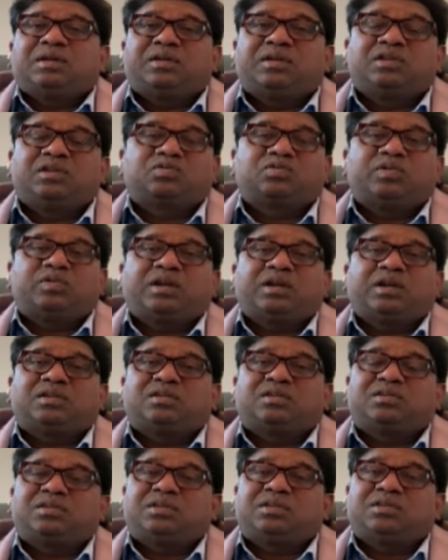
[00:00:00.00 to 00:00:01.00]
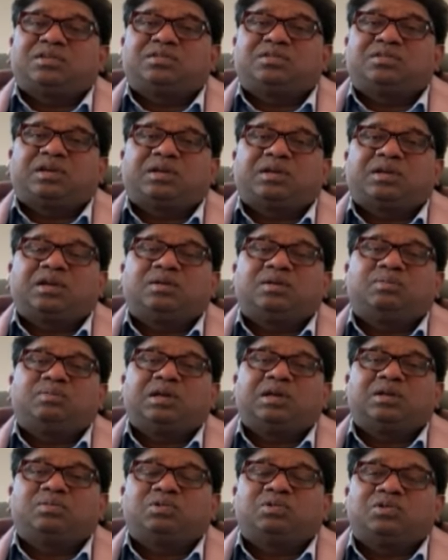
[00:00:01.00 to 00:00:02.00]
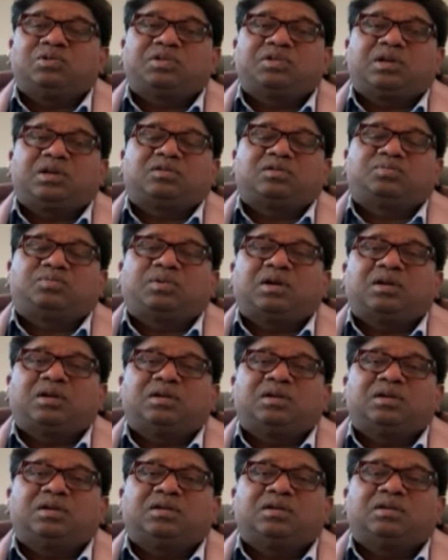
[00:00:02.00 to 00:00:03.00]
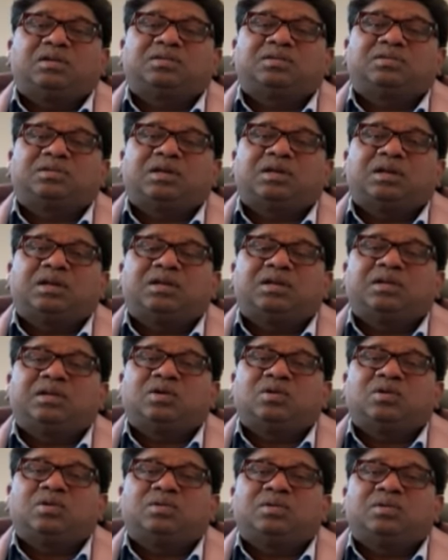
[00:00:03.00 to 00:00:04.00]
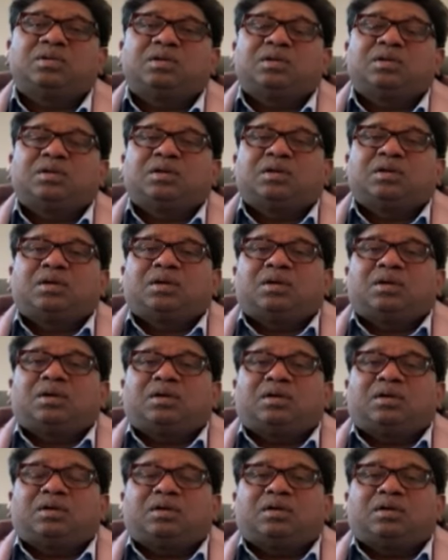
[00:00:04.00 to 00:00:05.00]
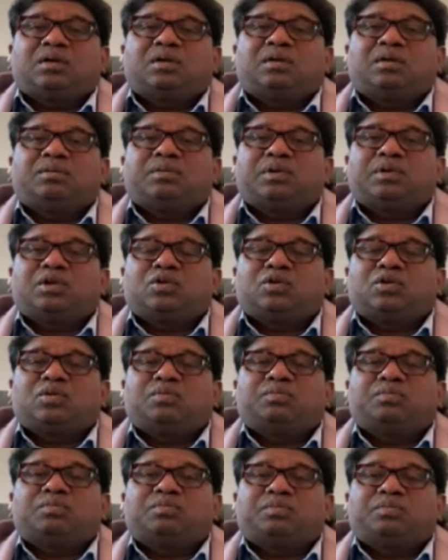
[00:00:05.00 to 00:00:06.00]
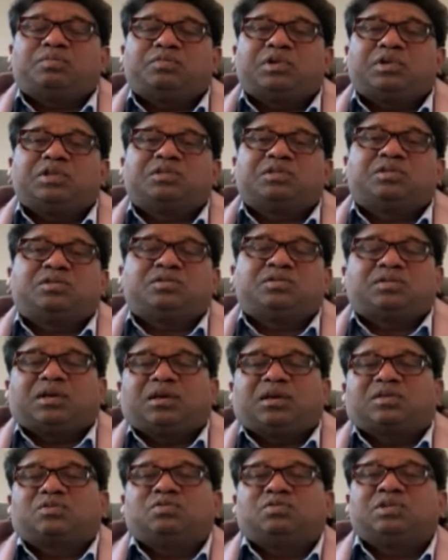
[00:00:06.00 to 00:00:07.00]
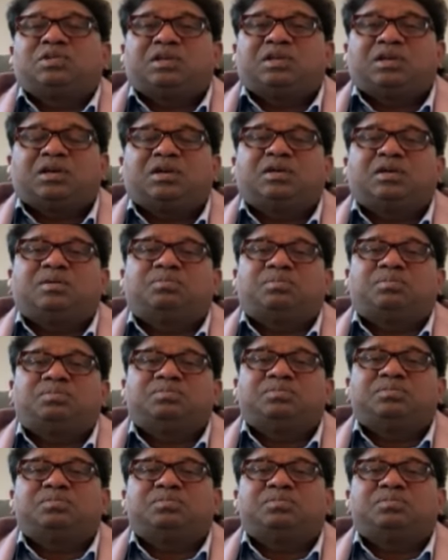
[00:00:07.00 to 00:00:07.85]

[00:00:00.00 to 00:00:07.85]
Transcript: Risk factors is again multiple sex partners and, you know, with sex with a,